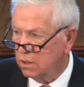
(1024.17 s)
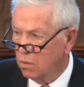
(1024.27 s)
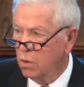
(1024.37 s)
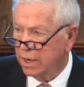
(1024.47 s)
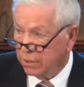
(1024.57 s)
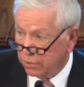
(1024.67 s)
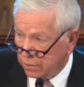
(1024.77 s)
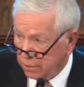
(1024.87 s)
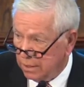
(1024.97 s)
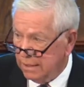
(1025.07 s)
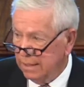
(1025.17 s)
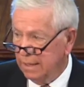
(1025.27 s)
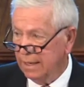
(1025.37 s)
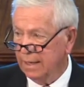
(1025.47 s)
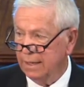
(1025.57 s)
quicker
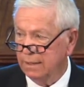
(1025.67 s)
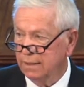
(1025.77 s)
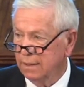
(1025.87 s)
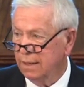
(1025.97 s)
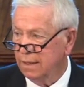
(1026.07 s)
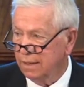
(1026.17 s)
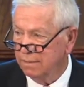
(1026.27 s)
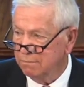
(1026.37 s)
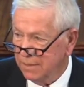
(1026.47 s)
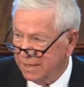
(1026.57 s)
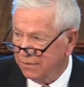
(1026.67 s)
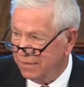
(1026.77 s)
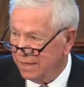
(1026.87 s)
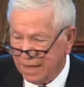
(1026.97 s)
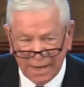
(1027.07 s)
and uh, better
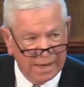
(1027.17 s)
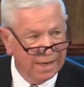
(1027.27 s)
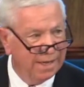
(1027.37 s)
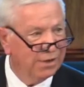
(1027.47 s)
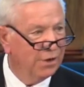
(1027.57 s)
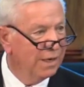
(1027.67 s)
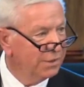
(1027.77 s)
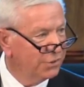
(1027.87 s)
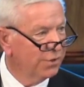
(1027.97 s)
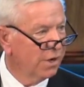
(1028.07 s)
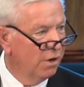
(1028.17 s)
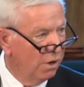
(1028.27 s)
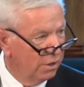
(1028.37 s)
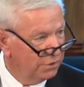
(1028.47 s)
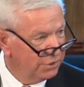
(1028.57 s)
than I at a lesser
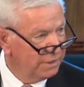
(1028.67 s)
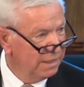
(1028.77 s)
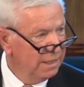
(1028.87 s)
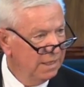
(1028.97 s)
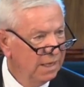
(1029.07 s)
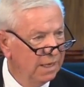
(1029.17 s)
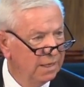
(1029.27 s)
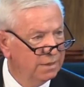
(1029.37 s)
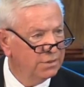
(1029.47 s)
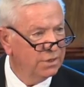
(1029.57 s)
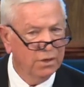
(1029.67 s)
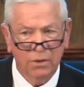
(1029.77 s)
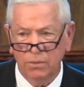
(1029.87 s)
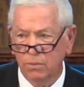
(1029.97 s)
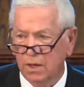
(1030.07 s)
cost. And
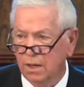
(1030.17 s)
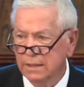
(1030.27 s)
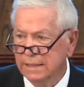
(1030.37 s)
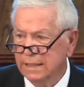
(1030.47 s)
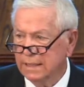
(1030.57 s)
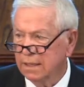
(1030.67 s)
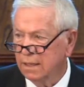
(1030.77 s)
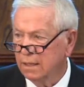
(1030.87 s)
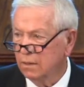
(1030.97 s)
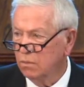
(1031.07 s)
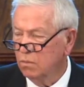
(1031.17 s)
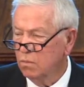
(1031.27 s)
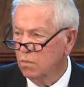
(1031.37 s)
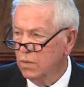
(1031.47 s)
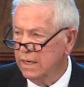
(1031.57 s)
so uh, uh,
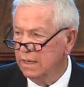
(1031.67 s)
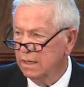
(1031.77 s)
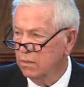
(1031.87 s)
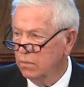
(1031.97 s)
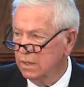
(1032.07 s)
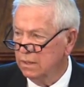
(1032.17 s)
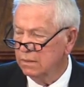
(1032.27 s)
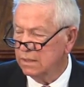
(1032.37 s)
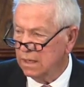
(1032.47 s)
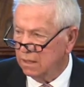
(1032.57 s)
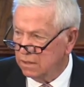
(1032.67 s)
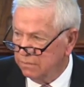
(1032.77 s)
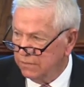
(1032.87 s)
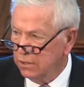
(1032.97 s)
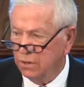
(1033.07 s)
we, we uh,
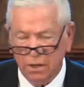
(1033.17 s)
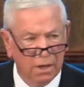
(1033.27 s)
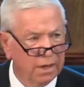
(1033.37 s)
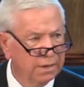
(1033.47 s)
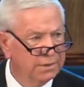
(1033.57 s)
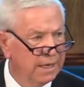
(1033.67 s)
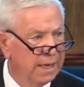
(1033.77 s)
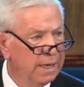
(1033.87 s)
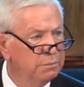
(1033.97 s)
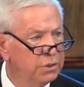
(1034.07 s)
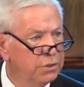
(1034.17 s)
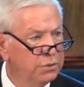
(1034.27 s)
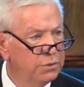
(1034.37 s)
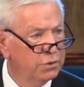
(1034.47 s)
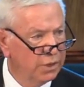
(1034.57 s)
devote a lot of time to
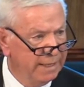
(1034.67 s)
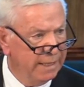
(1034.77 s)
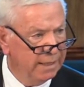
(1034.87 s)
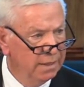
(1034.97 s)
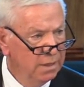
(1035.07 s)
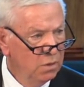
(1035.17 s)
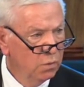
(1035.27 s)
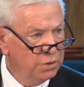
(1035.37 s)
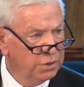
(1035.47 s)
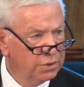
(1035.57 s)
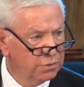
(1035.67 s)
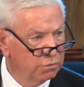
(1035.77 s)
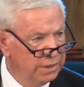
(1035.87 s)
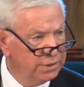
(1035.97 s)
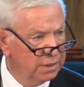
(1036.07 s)
training. We just
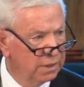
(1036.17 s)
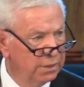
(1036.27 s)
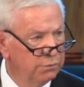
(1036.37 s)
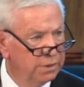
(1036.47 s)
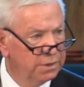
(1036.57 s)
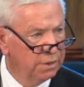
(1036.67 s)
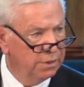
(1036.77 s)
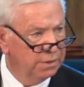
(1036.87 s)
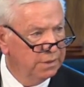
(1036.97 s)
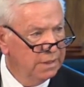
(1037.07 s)
recently returned